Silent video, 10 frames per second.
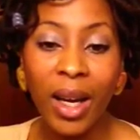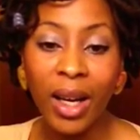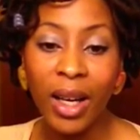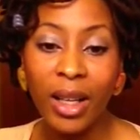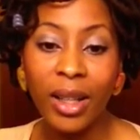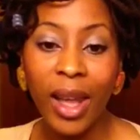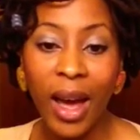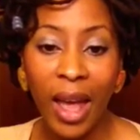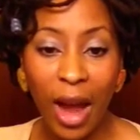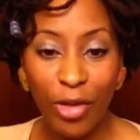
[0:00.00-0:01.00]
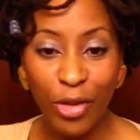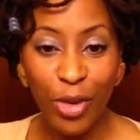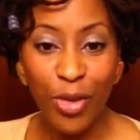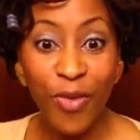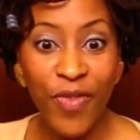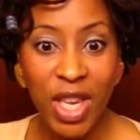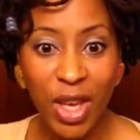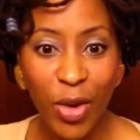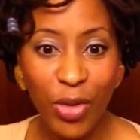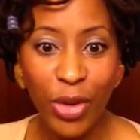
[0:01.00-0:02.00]
uh, lock afro
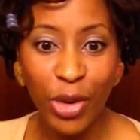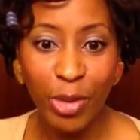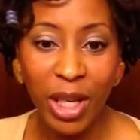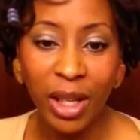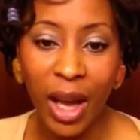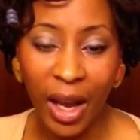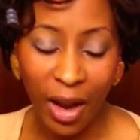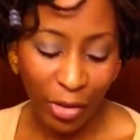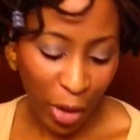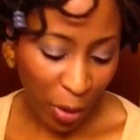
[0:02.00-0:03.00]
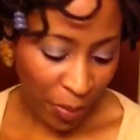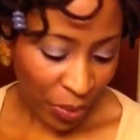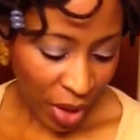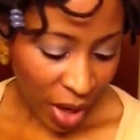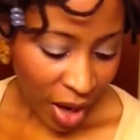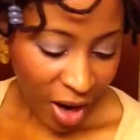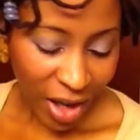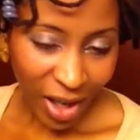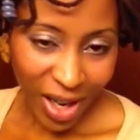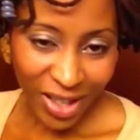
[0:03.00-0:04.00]
video, 30 minute lock afro.
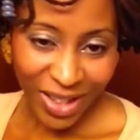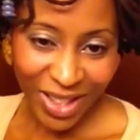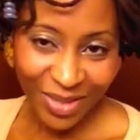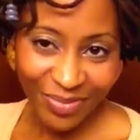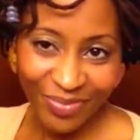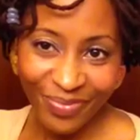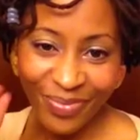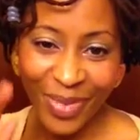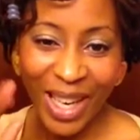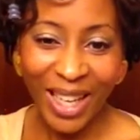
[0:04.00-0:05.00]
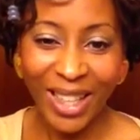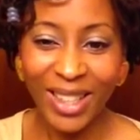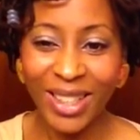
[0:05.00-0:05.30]
Alright guys, bye.